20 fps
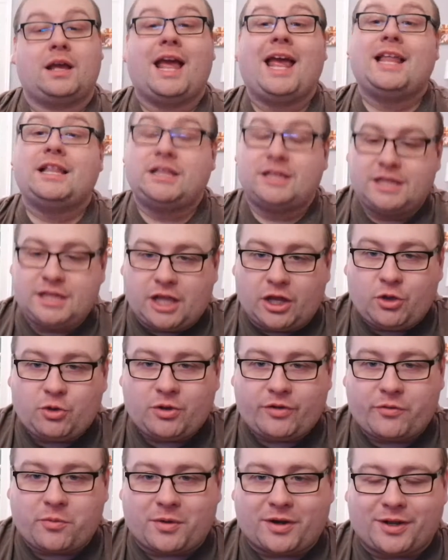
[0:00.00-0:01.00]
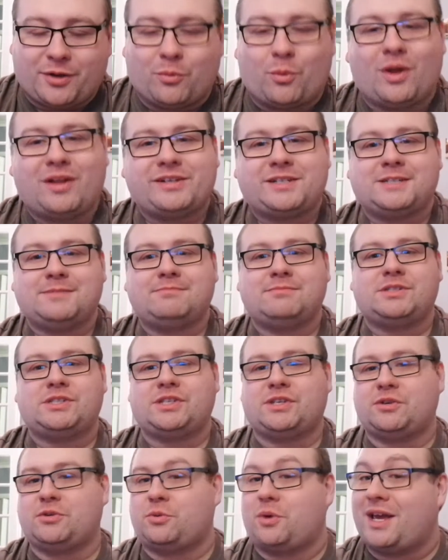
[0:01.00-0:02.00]
Hello everybody, welcome
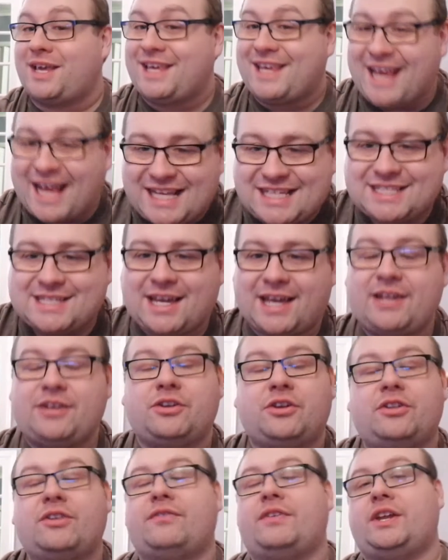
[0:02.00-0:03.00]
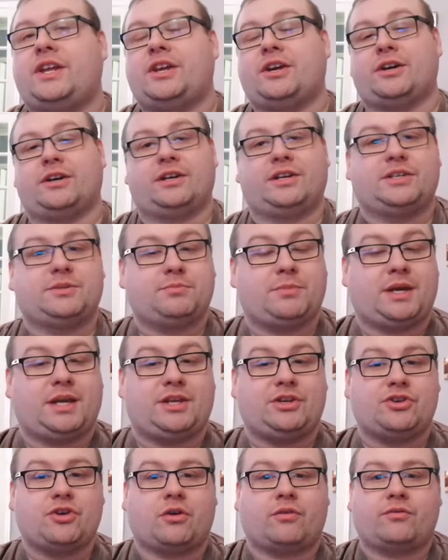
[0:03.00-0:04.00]
to yet another video. It's me,
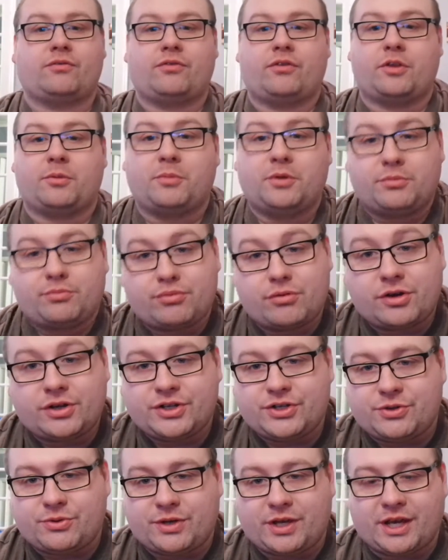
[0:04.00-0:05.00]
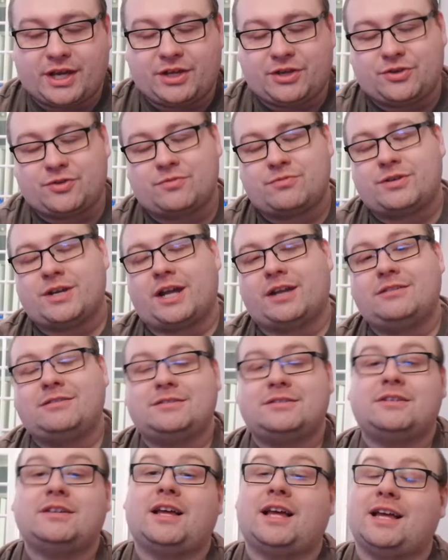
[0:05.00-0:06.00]
John, from the Bronies UK YouTube
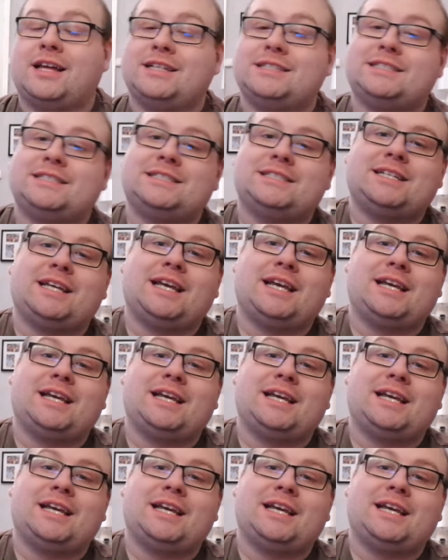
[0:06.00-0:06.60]
channel, and